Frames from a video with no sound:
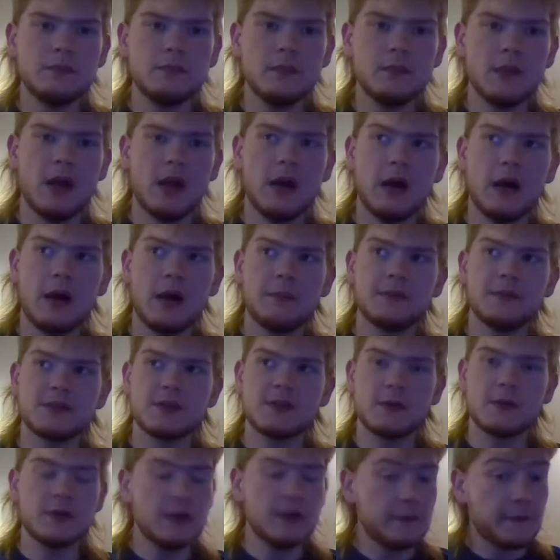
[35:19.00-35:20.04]

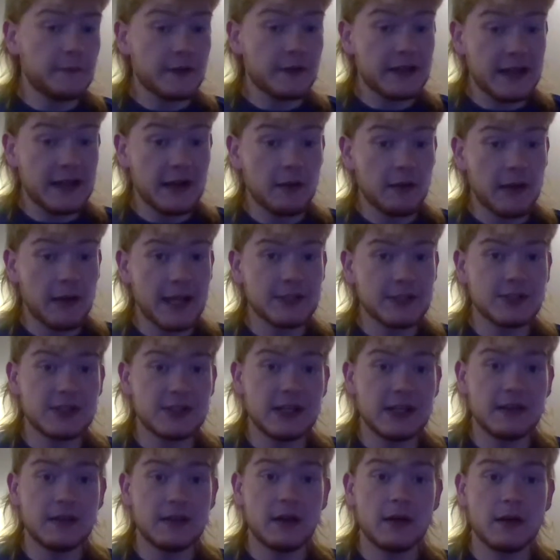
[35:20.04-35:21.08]
So good for Gear Wrench
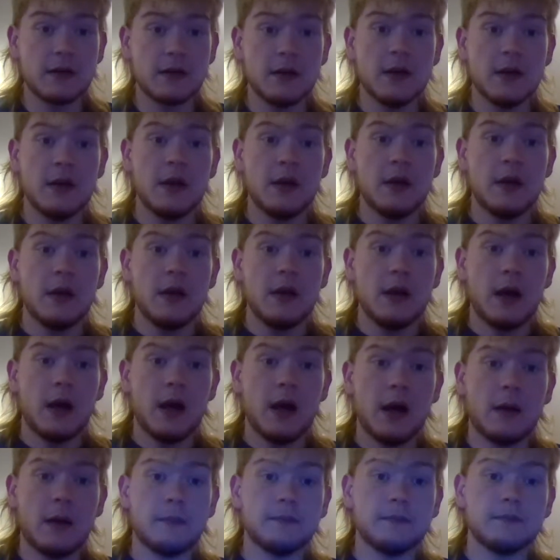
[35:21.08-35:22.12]
getting their
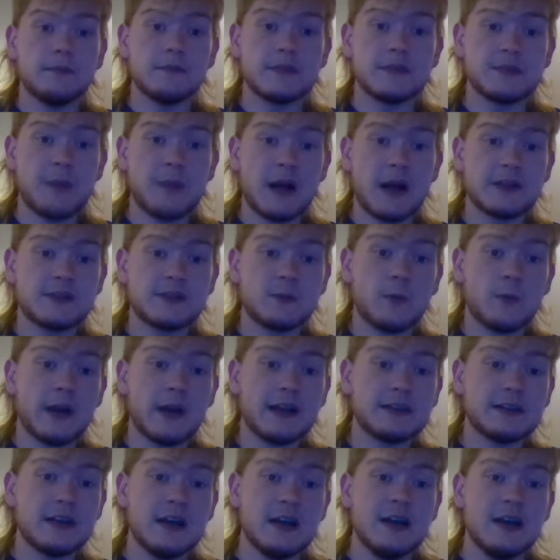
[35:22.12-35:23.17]
sponsor
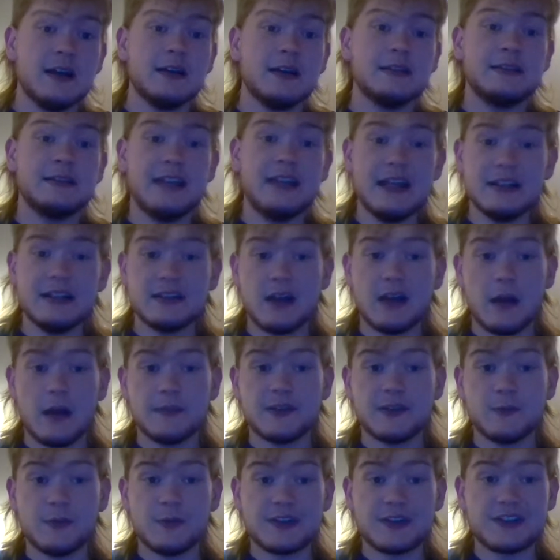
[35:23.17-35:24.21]
wins. Dean
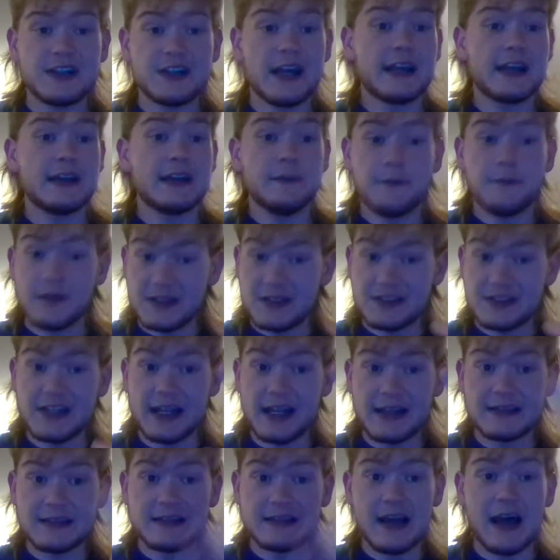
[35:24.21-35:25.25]
Thompson was second for the
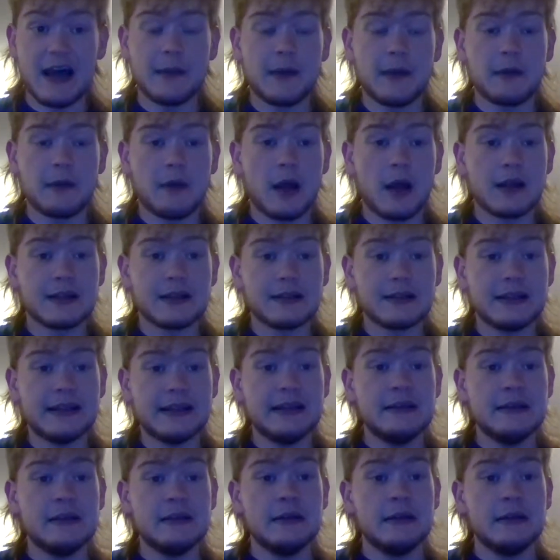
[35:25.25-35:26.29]
second time,
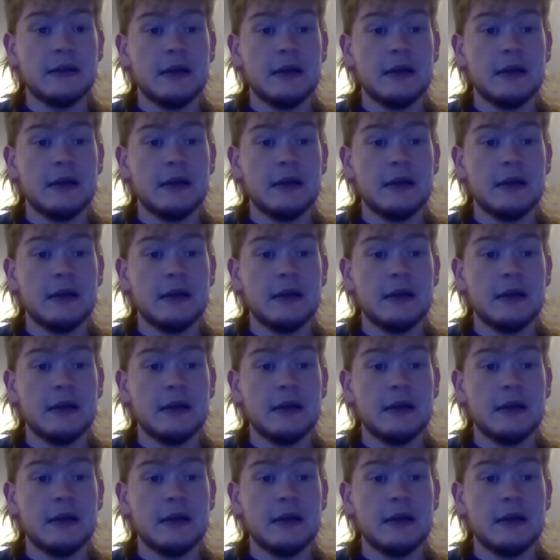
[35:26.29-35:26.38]
ironically.